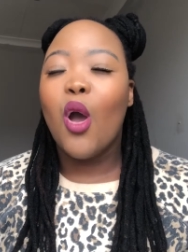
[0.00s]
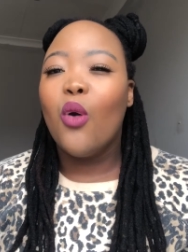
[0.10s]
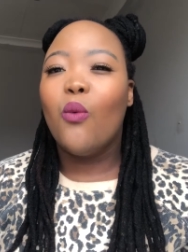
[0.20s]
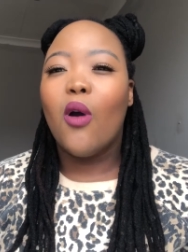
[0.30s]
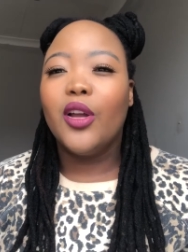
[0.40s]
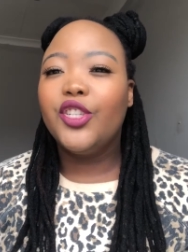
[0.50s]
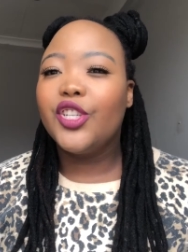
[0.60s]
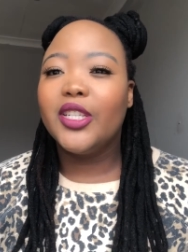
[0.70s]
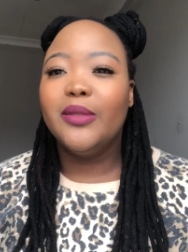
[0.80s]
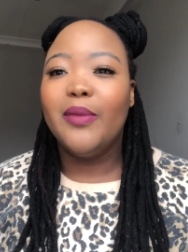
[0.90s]
Watch
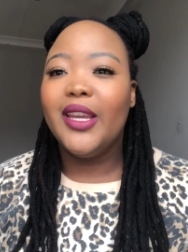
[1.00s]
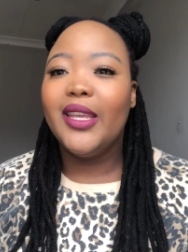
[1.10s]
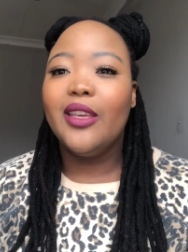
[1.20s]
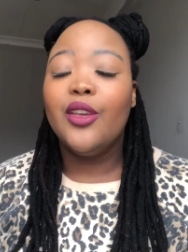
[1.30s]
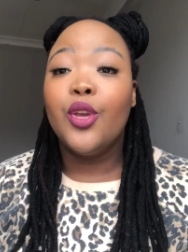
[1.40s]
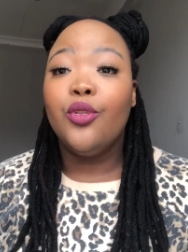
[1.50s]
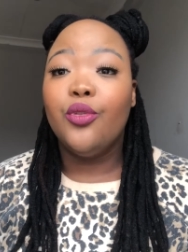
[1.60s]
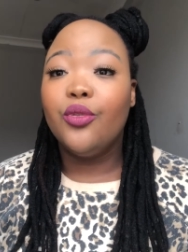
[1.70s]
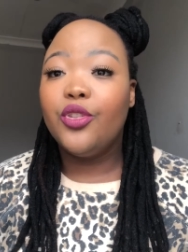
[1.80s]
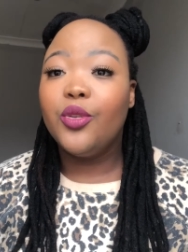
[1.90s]
as many
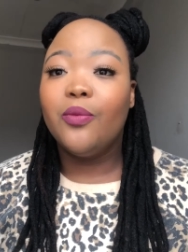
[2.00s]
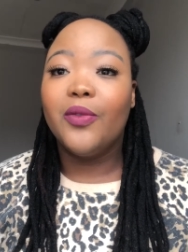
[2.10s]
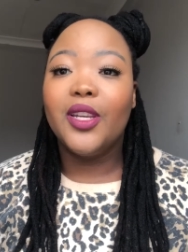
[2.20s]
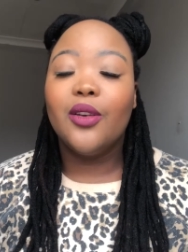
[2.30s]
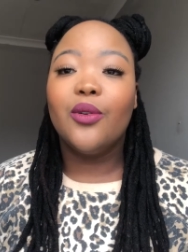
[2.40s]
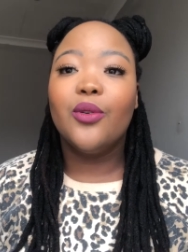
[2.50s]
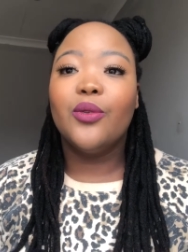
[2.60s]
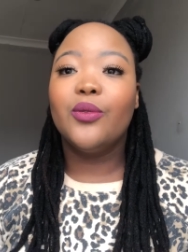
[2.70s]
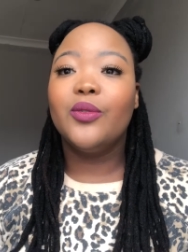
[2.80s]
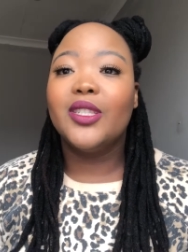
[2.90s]
YouTube
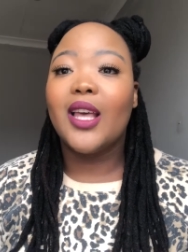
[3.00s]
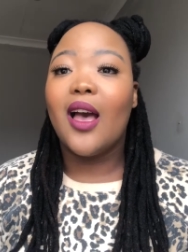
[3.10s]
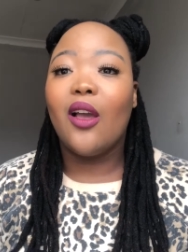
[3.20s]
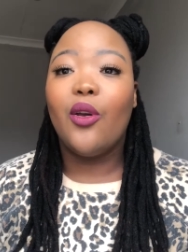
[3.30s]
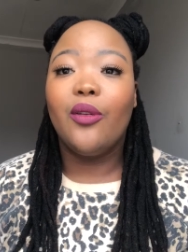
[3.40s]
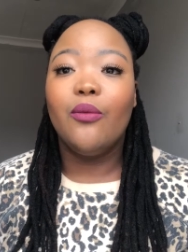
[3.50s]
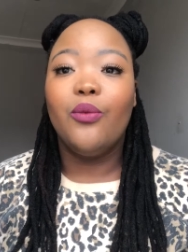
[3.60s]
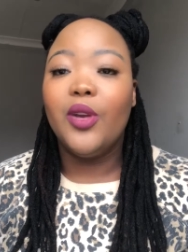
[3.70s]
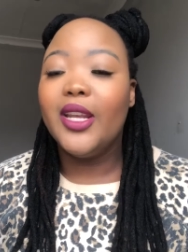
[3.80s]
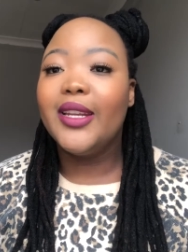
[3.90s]
videos,
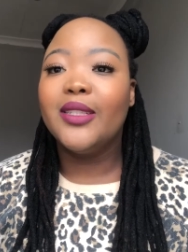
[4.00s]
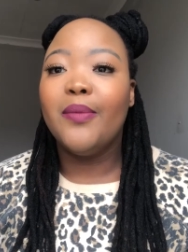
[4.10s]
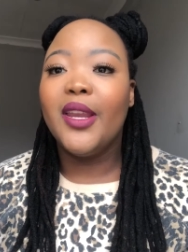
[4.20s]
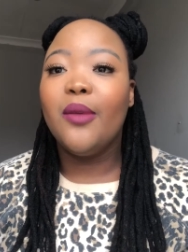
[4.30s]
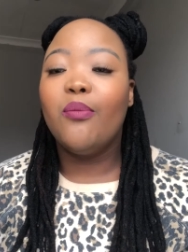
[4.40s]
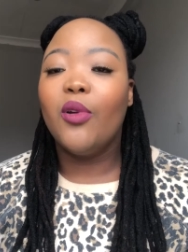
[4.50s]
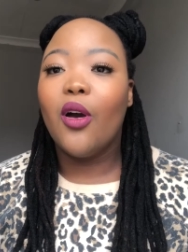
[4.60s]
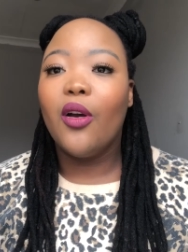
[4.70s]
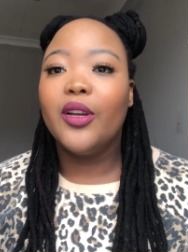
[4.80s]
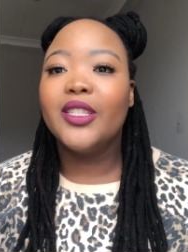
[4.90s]
read as many
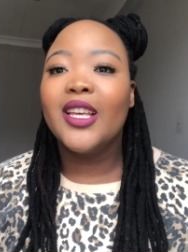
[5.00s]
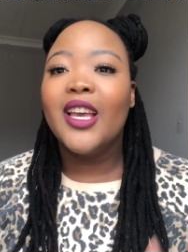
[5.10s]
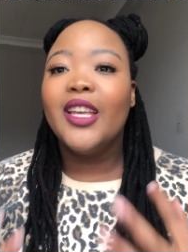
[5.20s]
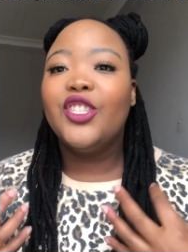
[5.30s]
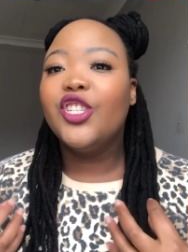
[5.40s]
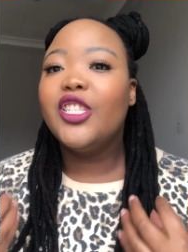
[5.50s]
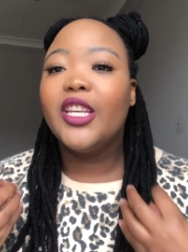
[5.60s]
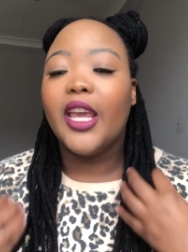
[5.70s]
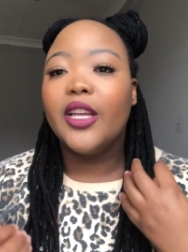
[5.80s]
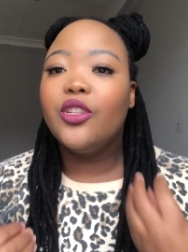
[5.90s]
blogs. Just
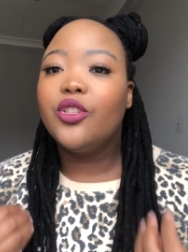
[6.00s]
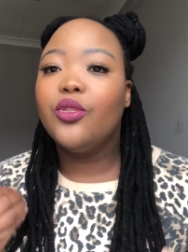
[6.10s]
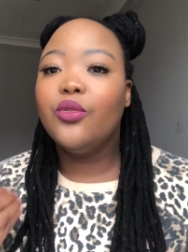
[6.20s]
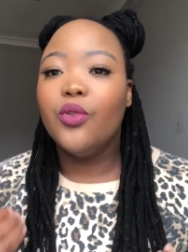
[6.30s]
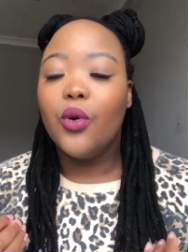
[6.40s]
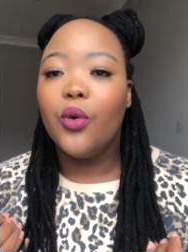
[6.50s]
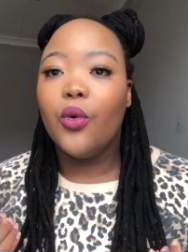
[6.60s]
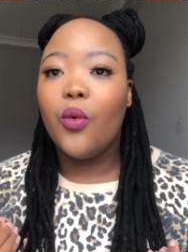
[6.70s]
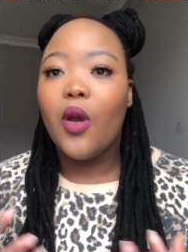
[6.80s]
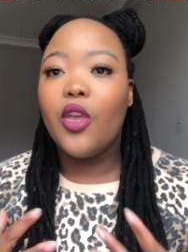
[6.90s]
get to
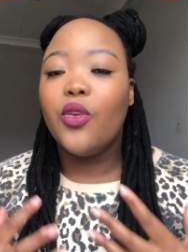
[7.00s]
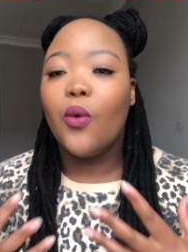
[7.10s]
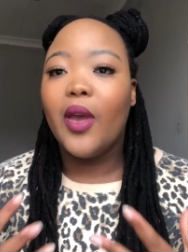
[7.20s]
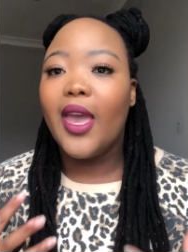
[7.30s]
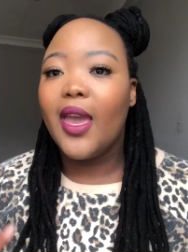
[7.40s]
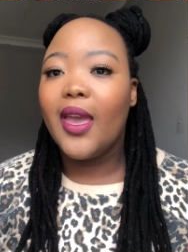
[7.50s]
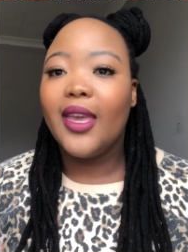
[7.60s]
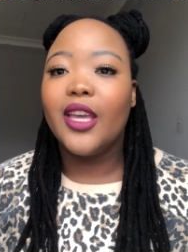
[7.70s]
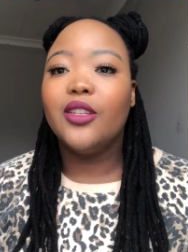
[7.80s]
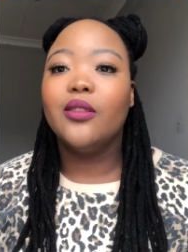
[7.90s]
know your hair,
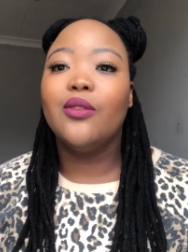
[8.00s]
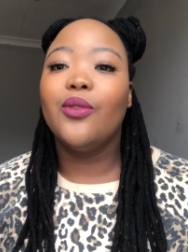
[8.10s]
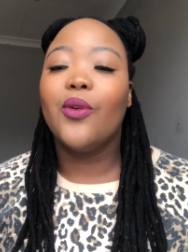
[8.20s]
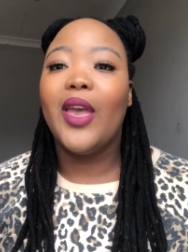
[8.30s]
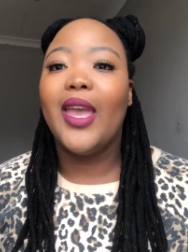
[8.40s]
get to know your hair